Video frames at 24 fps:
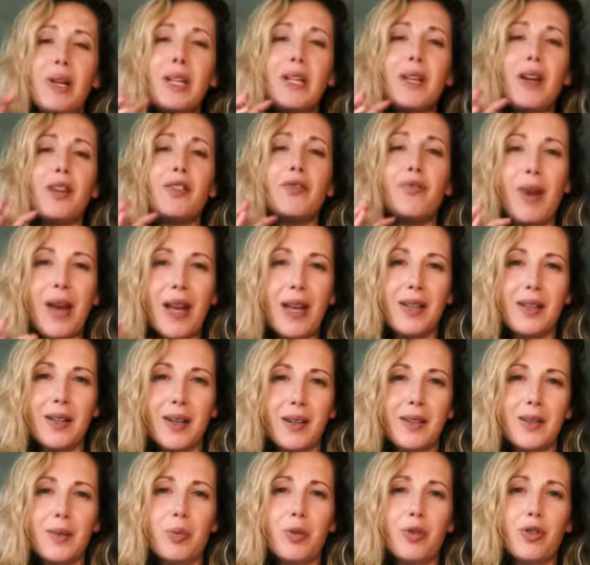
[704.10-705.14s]

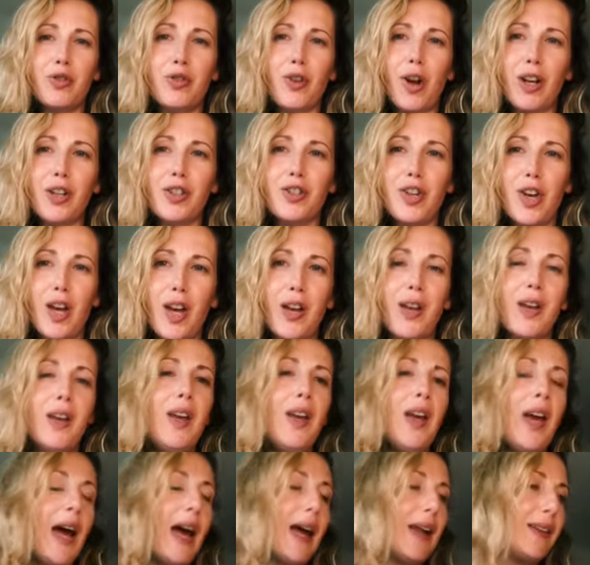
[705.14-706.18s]
Recognizable structure,
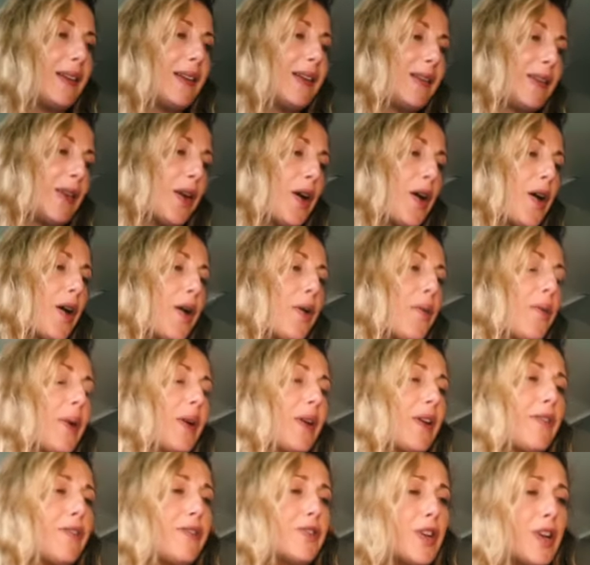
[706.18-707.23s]
and so when
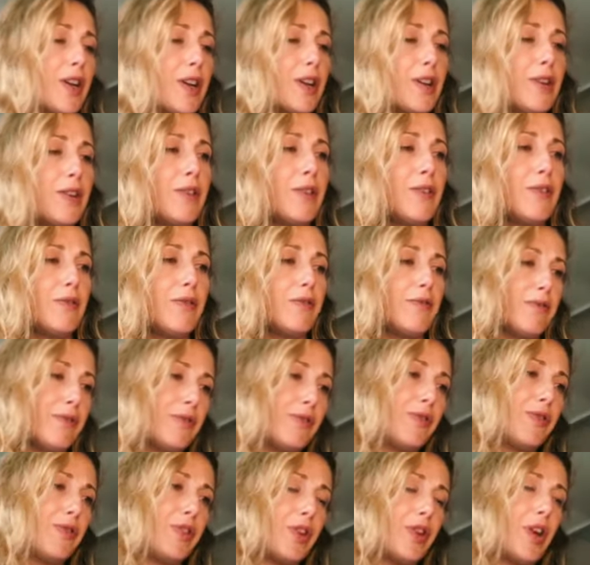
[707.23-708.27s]
I've done,
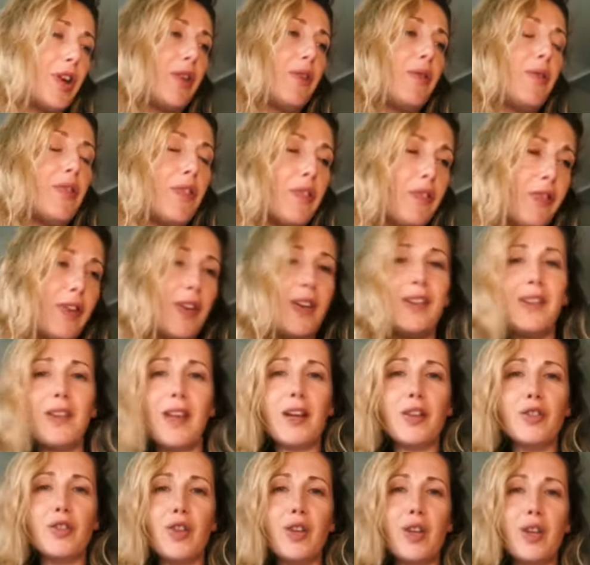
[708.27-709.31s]
you know, the first
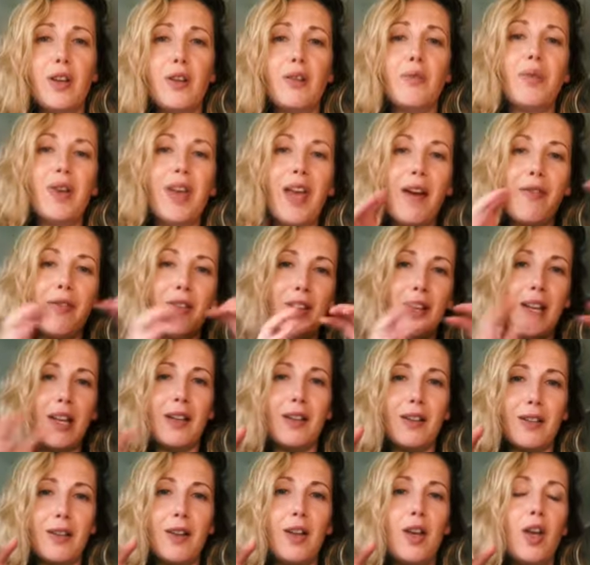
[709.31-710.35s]
section, we have a
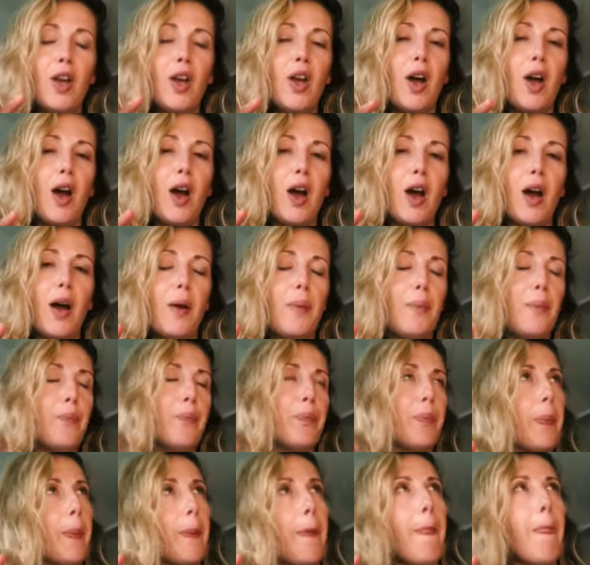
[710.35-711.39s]
little kind